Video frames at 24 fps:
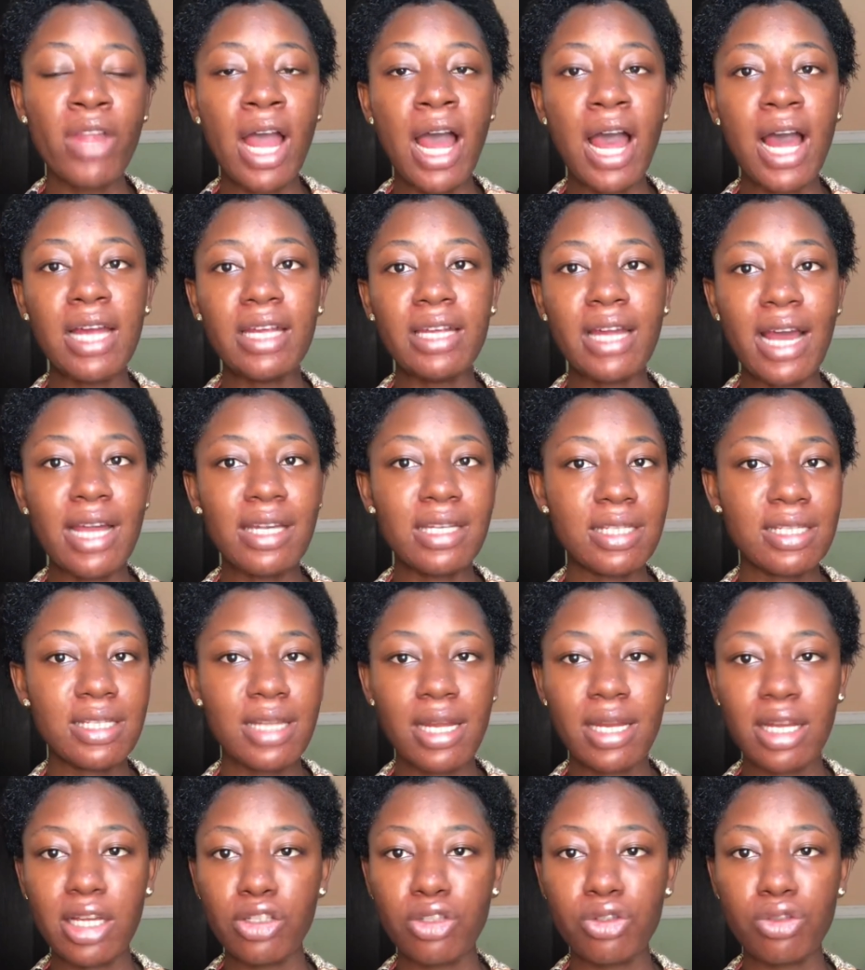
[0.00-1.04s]
and I
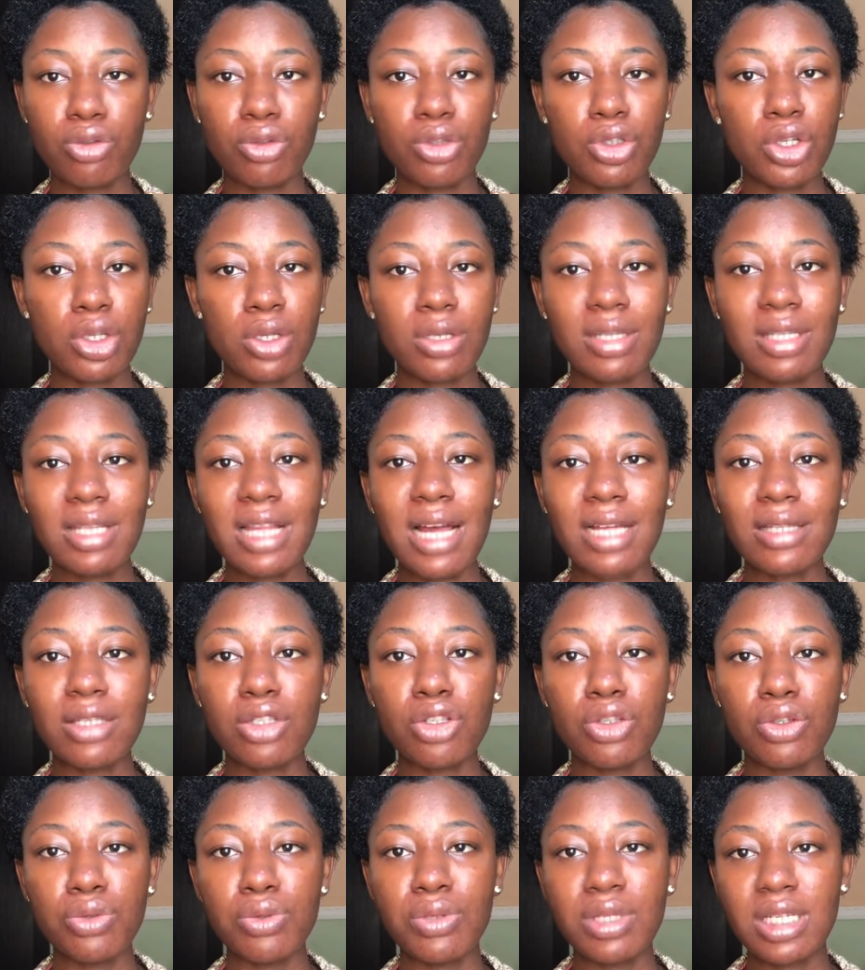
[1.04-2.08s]
decided to just start
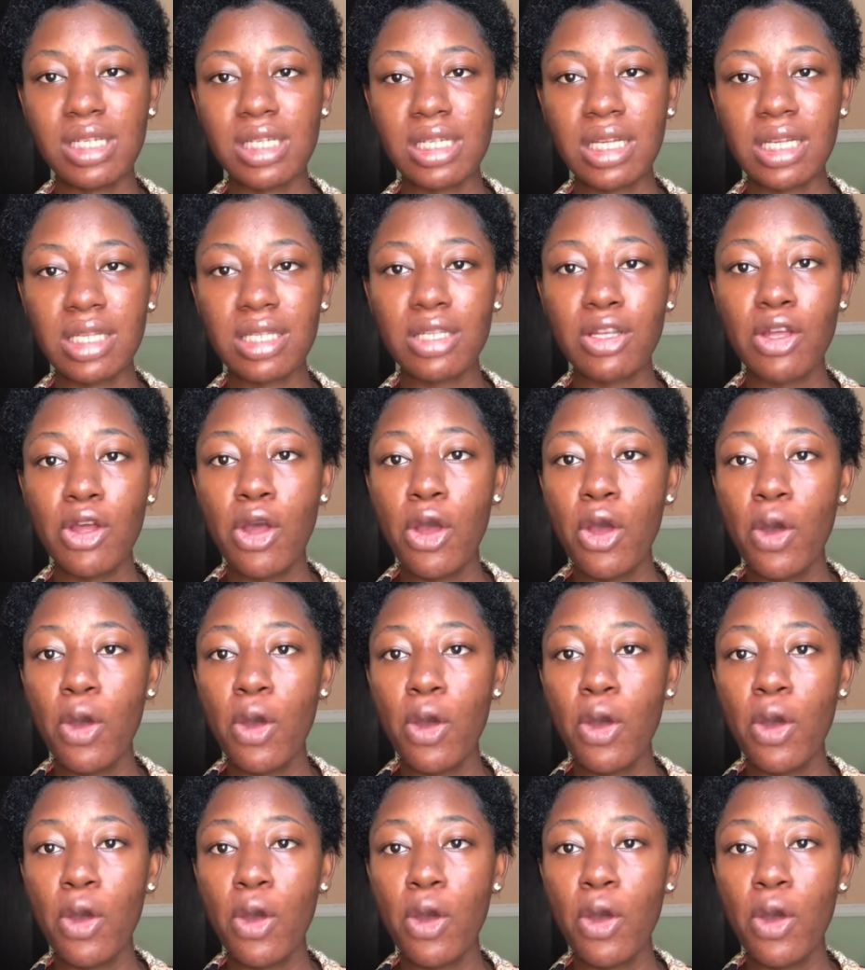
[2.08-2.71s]
using it.